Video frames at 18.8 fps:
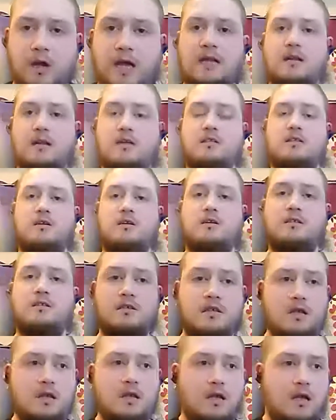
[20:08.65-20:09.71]

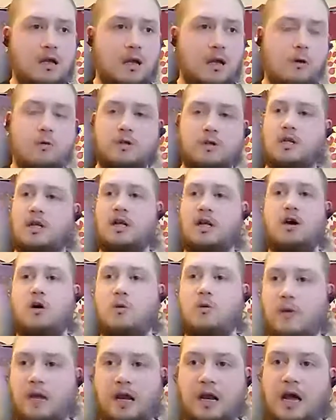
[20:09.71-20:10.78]
weightlessness I was a
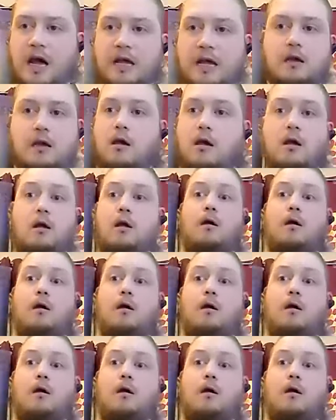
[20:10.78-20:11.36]
little bit like,